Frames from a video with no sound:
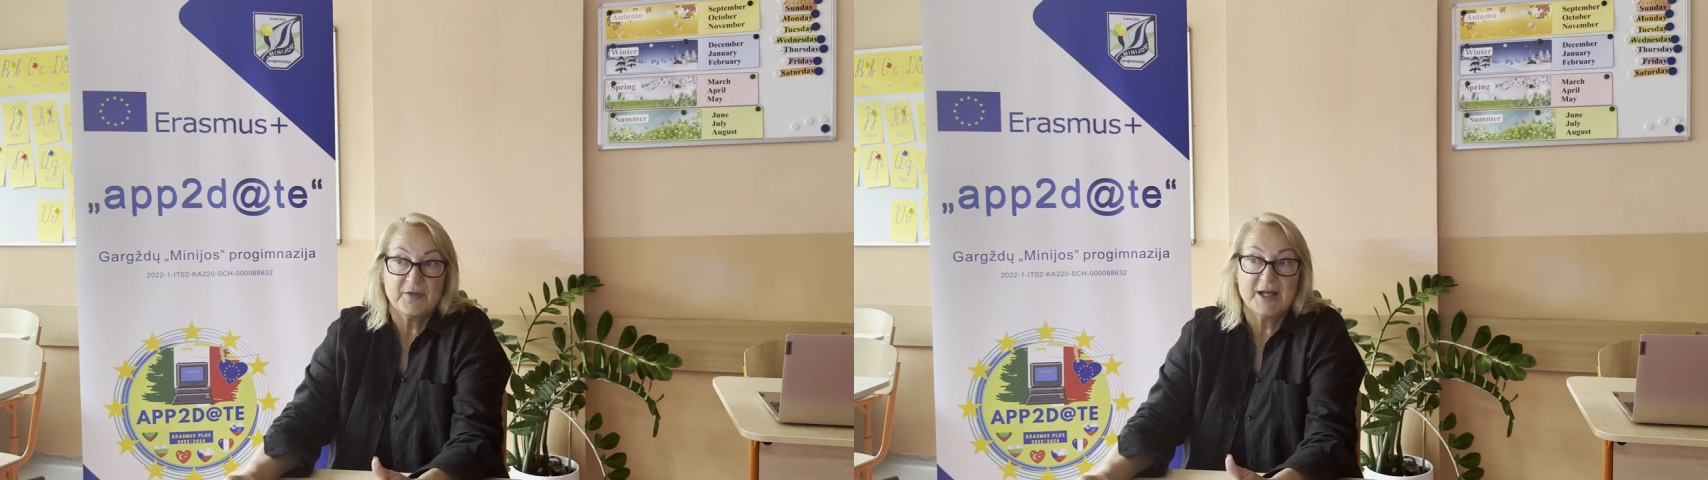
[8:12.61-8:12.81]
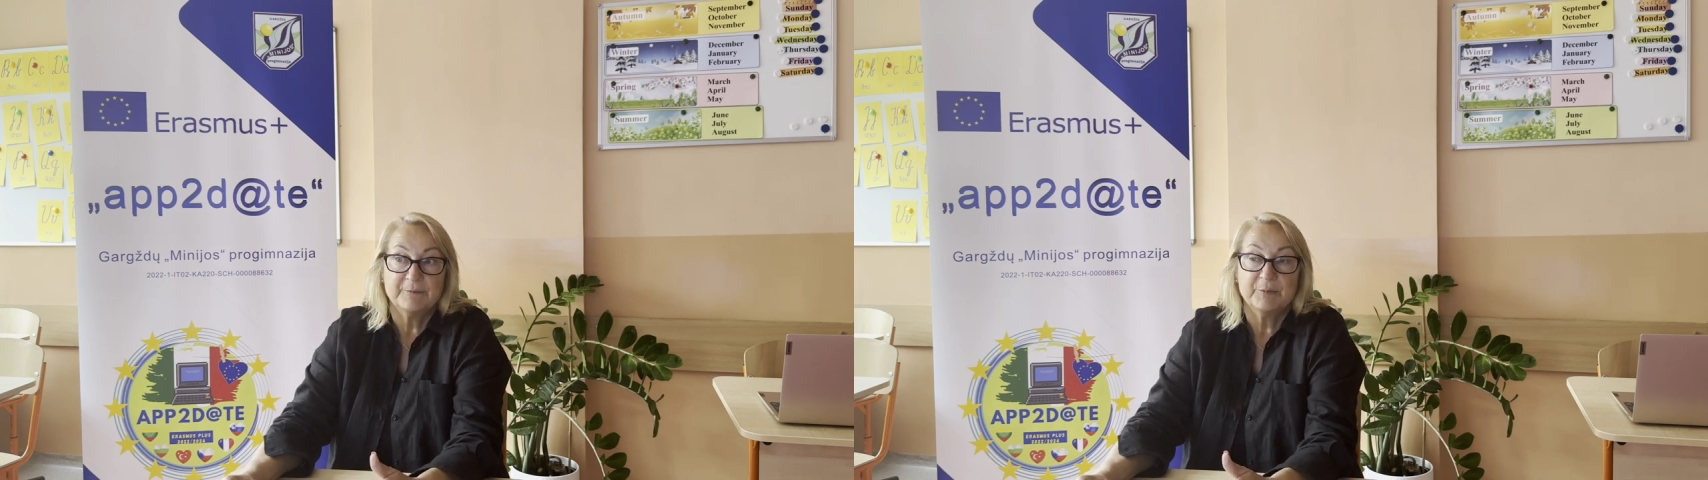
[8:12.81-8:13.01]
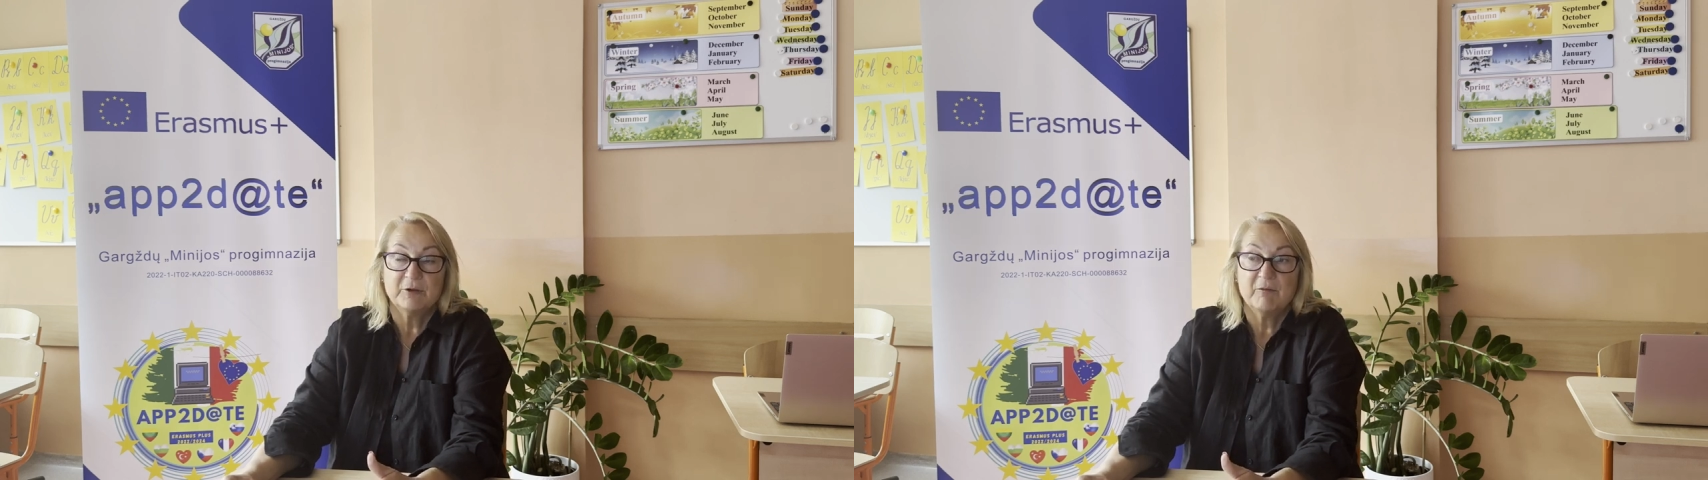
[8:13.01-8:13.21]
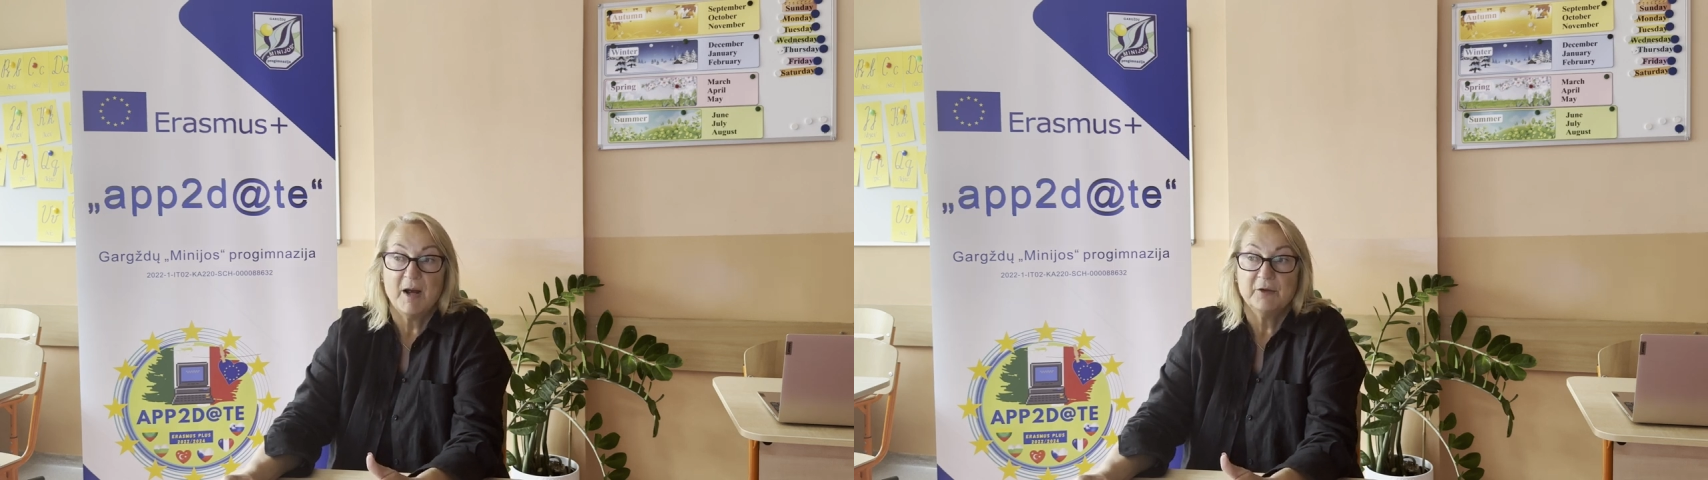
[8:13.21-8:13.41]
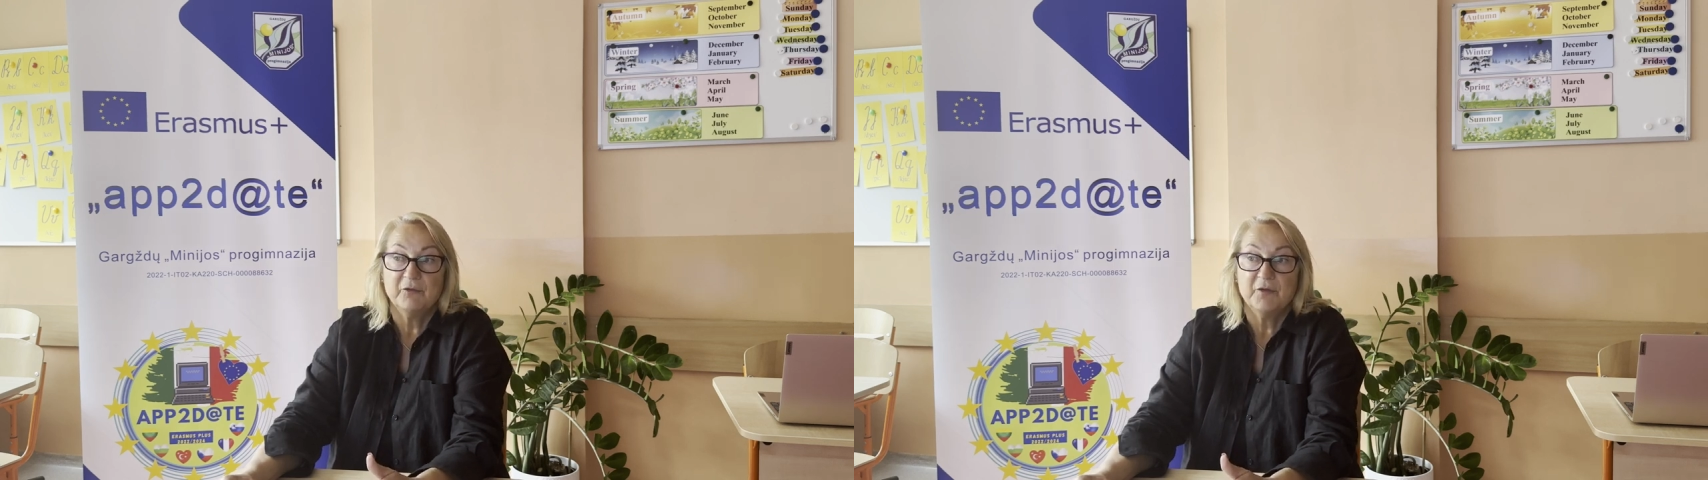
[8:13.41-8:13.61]
that
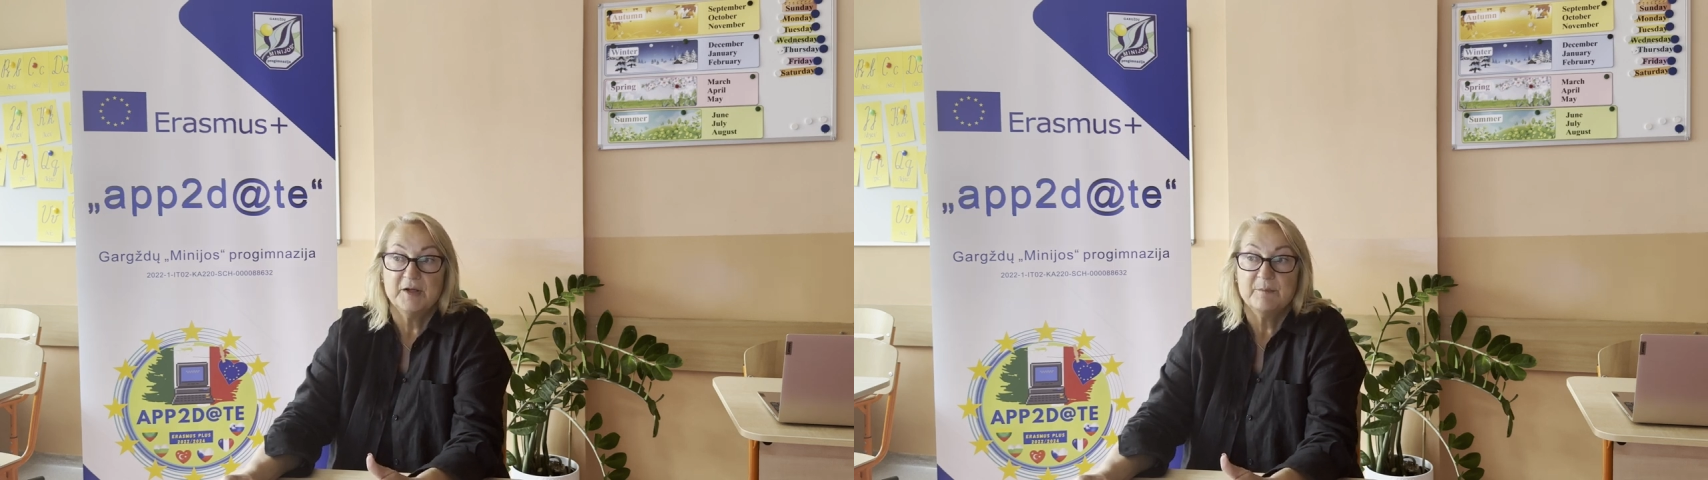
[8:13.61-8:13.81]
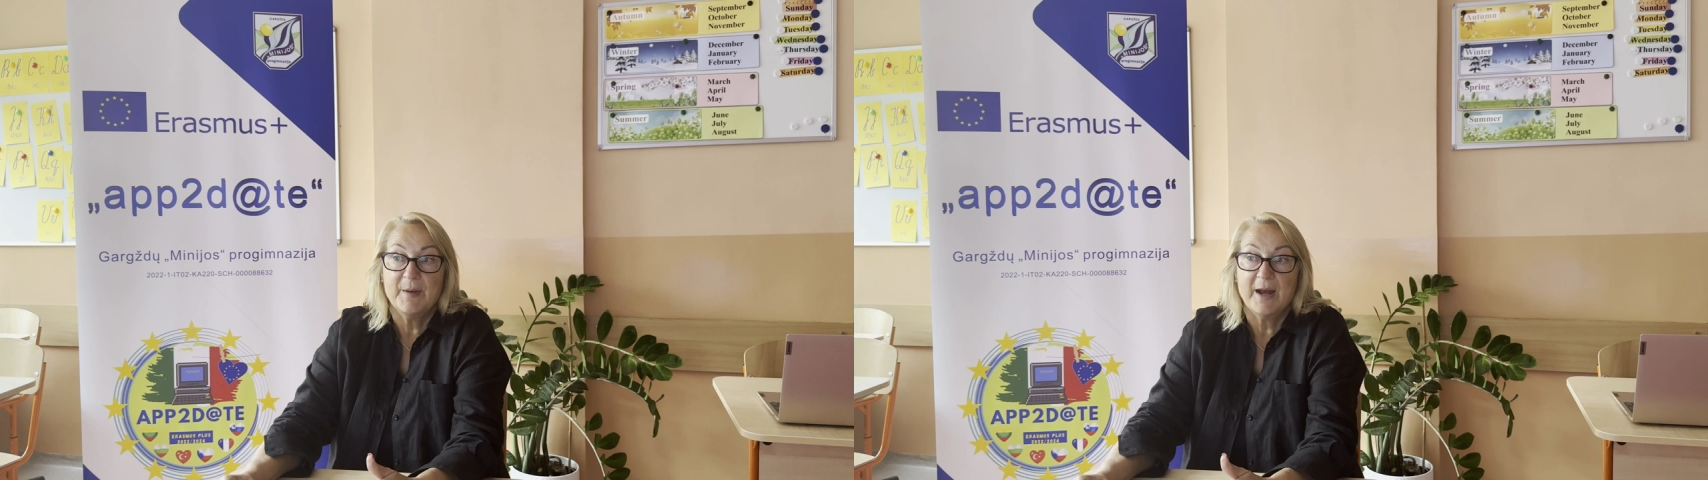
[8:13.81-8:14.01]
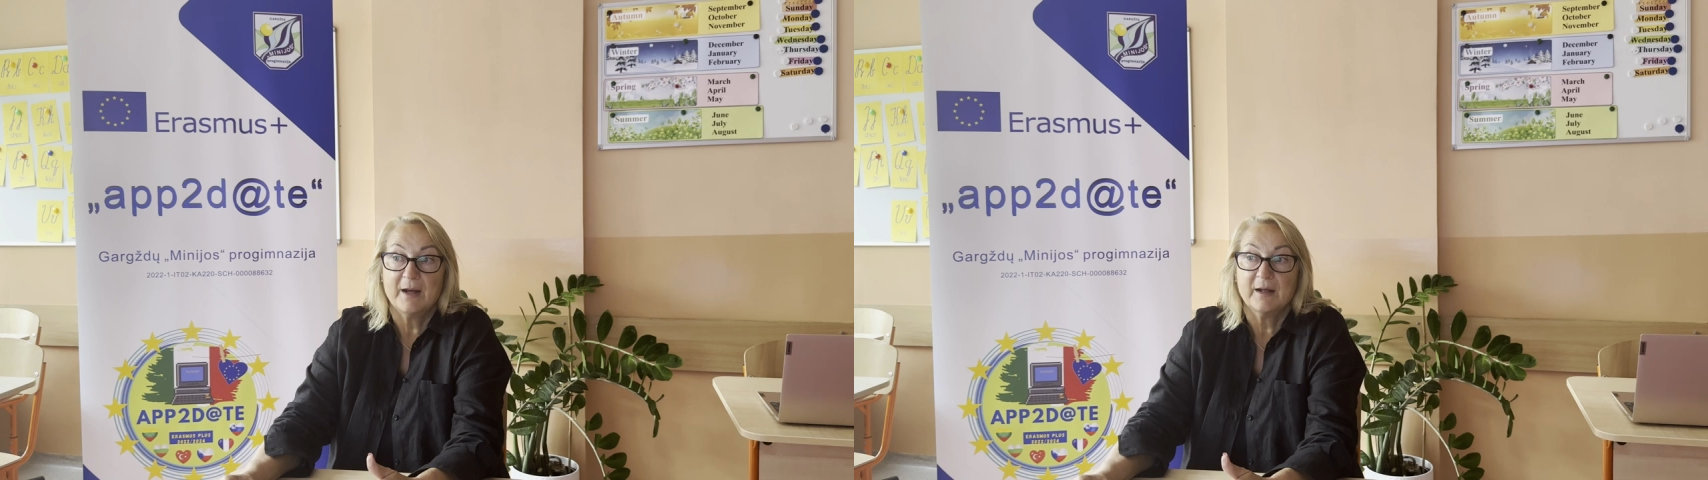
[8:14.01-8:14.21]
provide feedback